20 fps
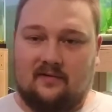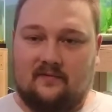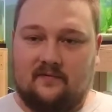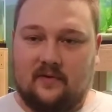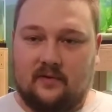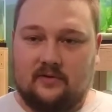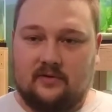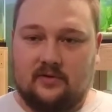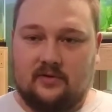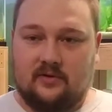
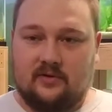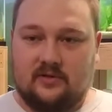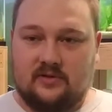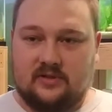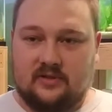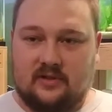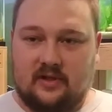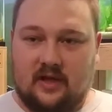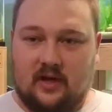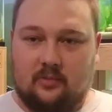
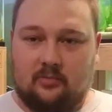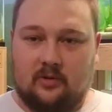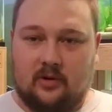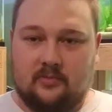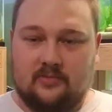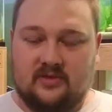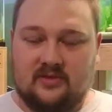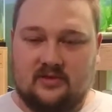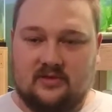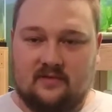filters and air
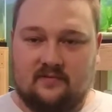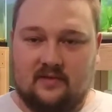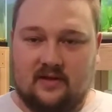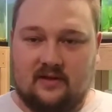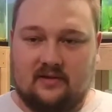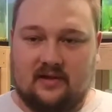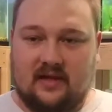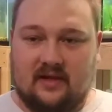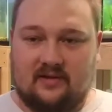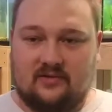pumps and stuff
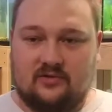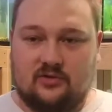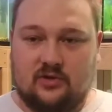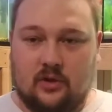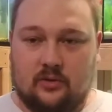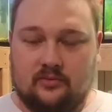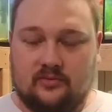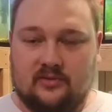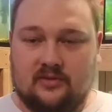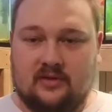like that
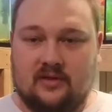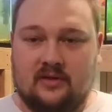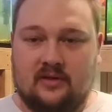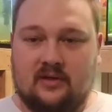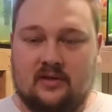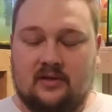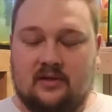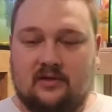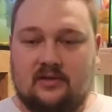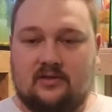don't.
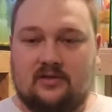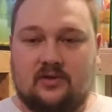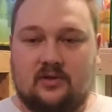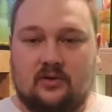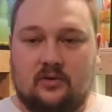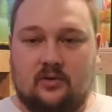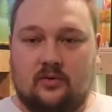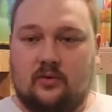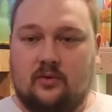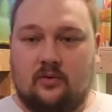
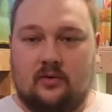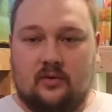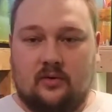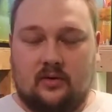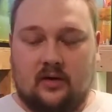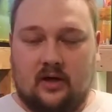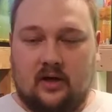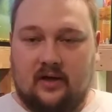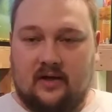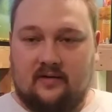So
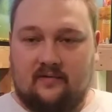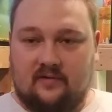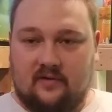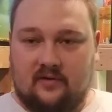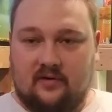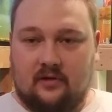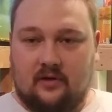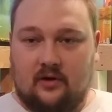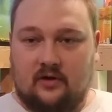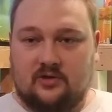a
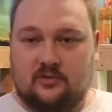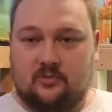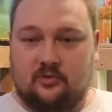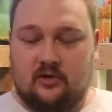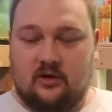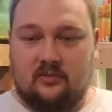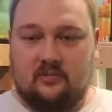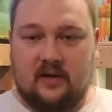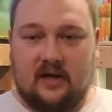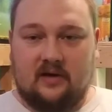very large
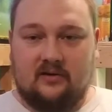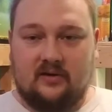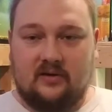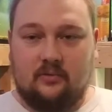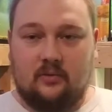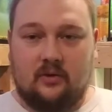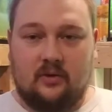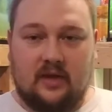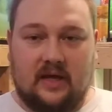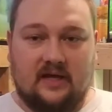marine battery
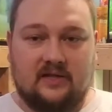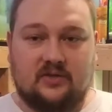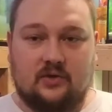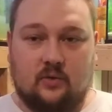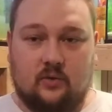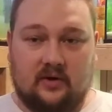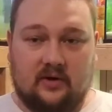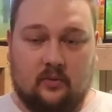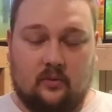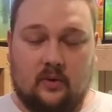will last
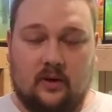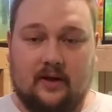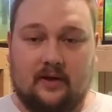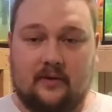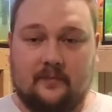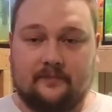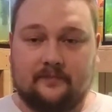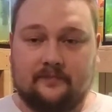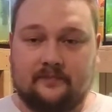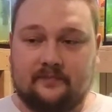quite a
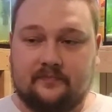while.